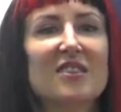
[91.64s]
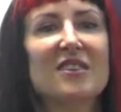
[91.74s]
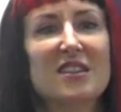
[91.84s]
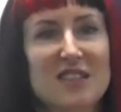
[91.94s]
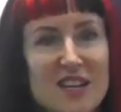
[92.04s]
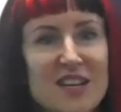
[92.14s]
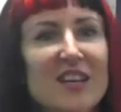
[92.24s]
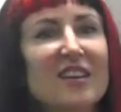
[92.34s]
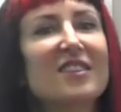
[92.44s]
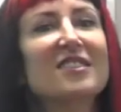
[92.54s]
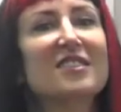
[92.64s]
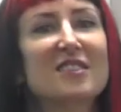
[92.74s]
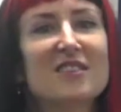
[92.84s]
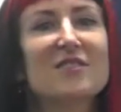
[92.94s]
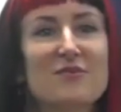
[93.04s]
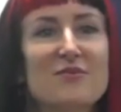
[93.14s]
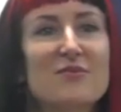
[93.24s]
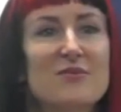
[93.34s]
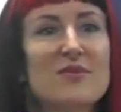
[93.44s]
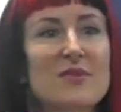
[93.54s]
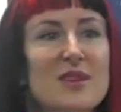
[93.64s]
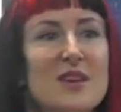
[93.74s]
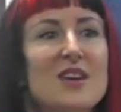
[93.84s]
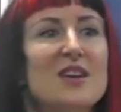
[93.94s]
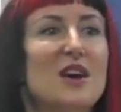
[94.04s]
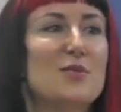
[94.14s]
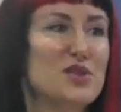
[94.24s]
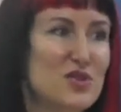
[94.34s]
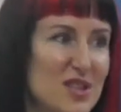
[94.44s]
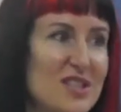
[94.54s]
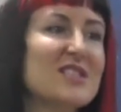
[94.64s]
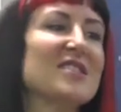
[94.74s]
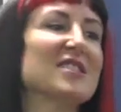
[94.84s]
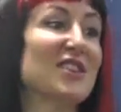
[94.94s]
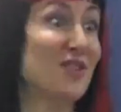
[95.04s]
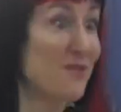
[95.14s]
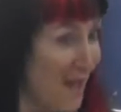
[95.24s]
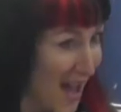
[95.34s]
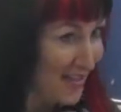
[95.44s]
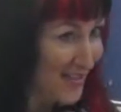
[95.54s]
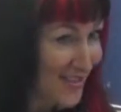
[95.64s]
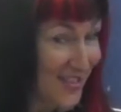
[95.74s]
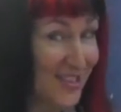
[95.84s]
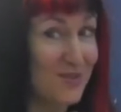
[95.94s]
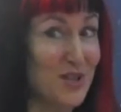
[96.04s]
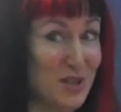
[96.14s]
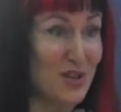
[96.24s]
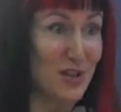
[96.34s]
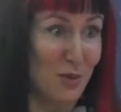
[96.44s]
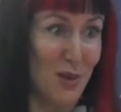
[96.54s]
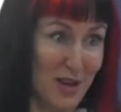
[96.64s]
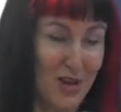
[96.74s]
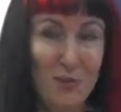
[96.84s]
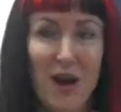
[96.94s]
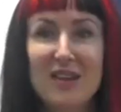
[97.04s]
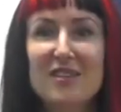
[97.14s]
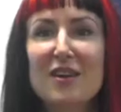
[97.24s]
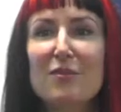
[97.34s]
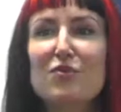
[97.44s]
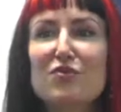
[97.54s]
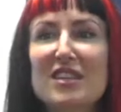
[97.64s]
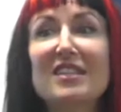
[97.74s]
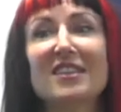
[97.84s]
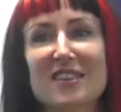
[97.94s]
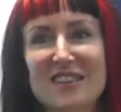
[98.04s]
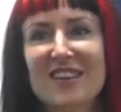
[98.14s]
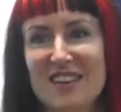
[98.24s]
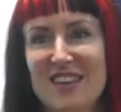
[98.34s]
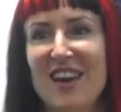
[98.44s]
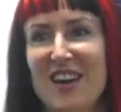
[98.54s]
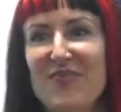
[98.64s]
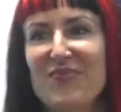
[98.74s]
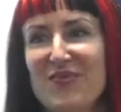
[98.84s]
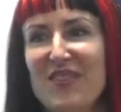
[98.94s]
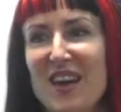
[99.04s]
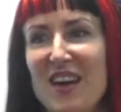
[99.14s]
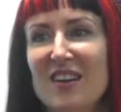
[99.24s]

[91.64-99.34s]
Sex addicts, can't be trusted, sitting on the fence, absolutely not making your mind up, greedy, yeah, yeah.